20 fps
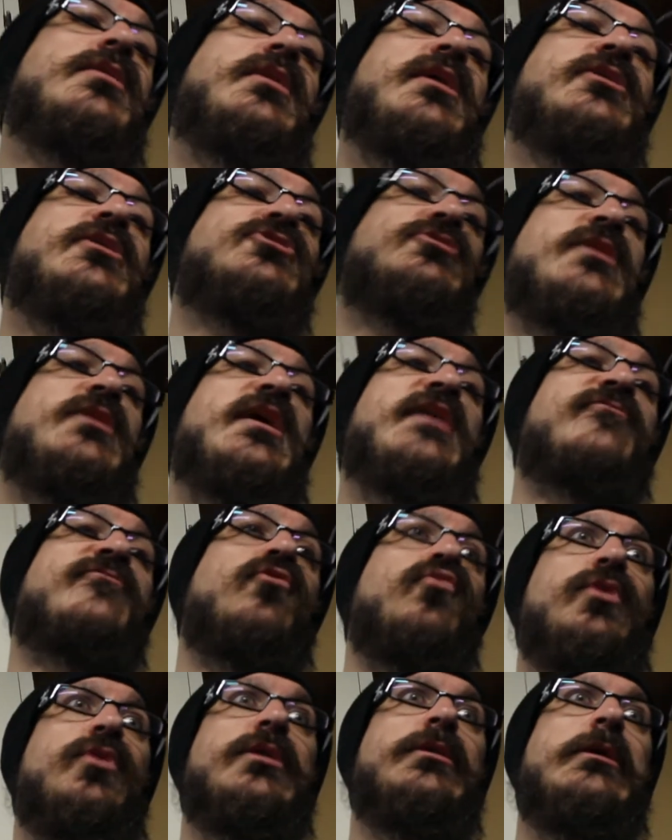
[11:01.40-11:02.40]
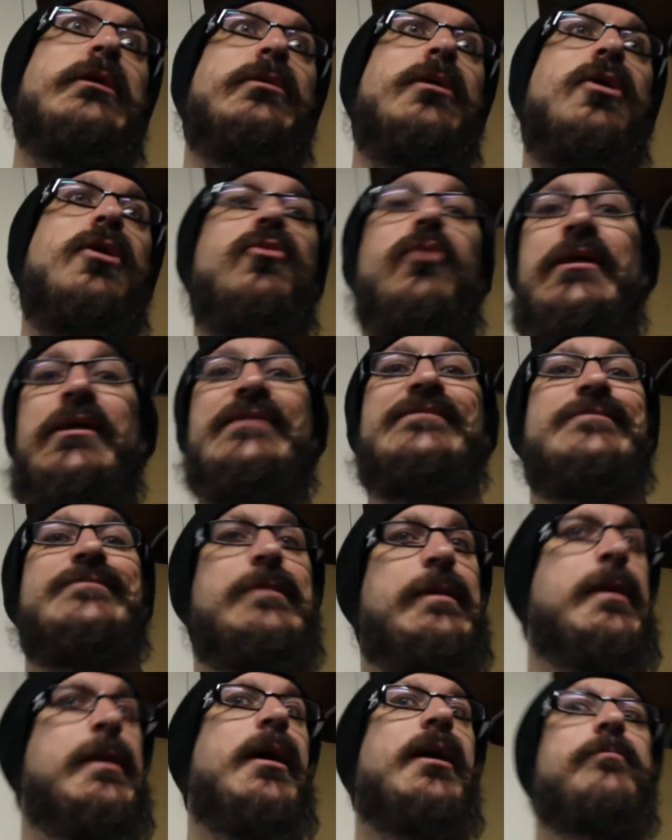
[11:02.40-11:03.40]
I actually have it really low, and it's
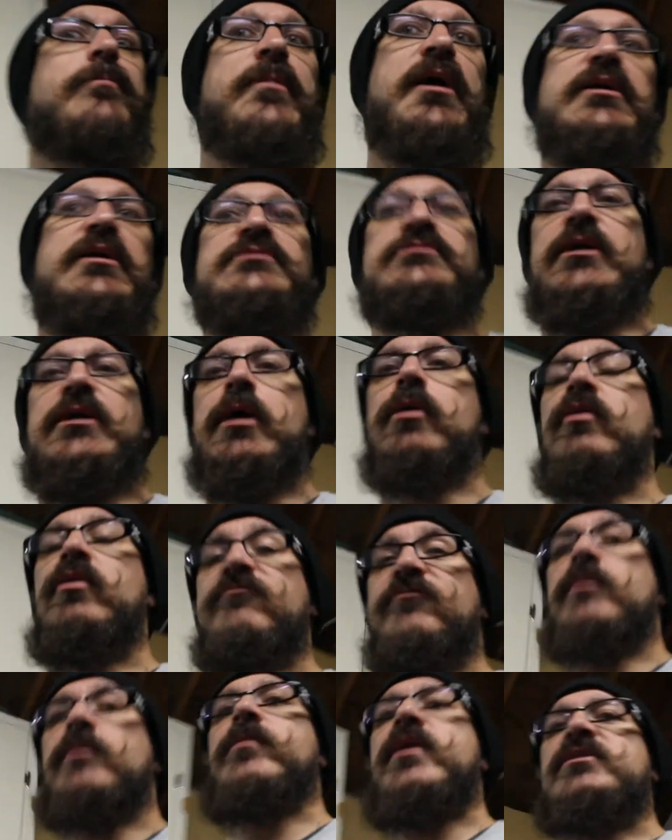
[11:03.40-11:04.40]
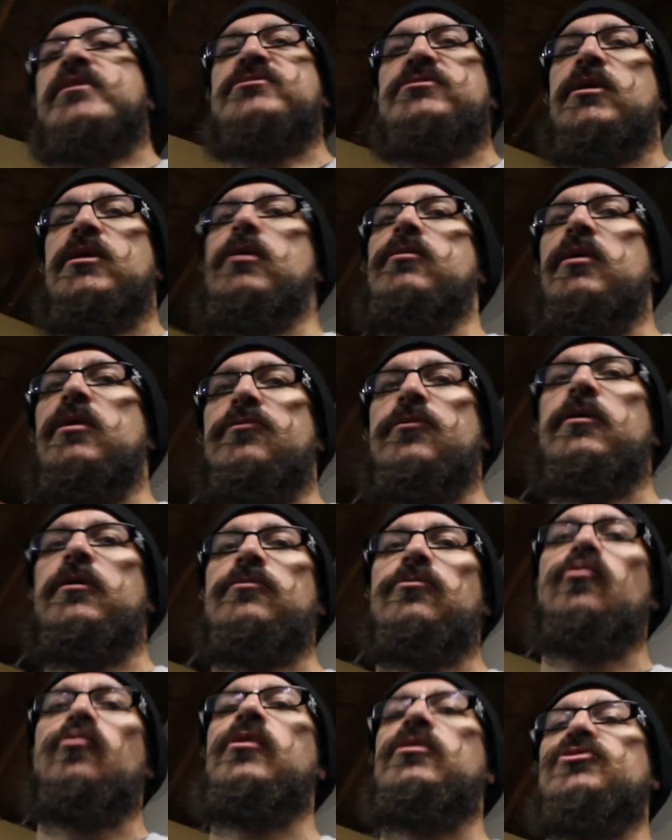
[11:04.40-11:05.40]
not maxed out. If I maxed it out, I think
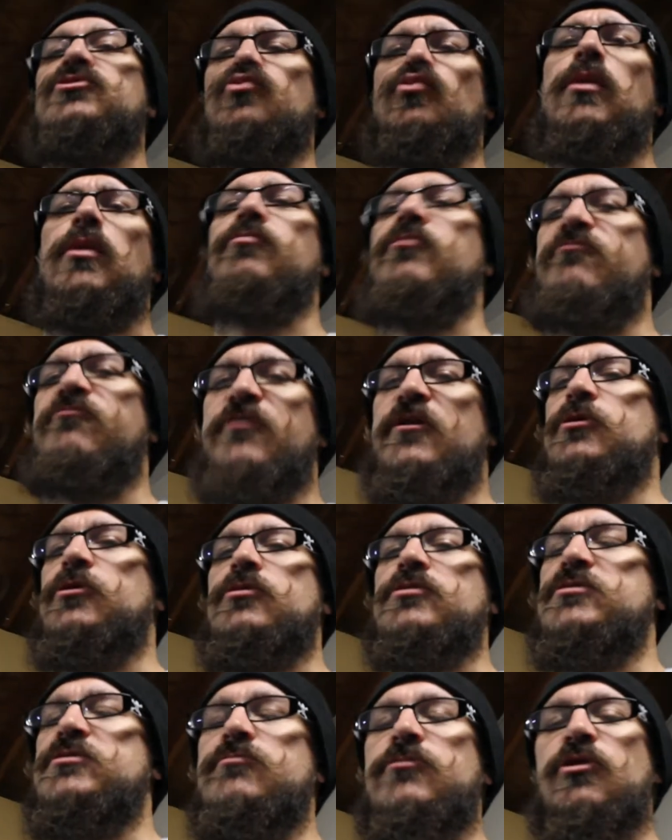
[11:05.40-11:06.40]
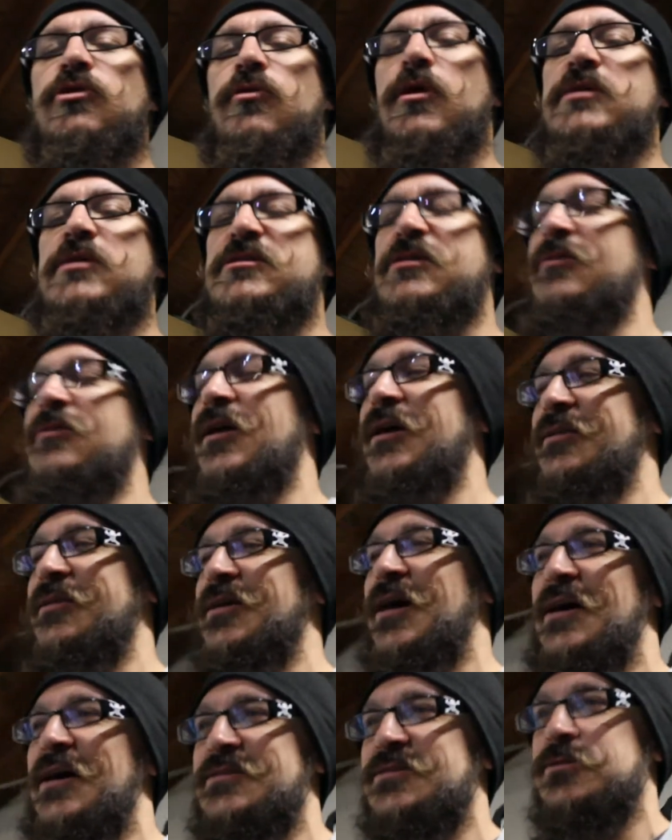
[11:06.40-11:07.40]
the wheels rub the fender or something crazy like that.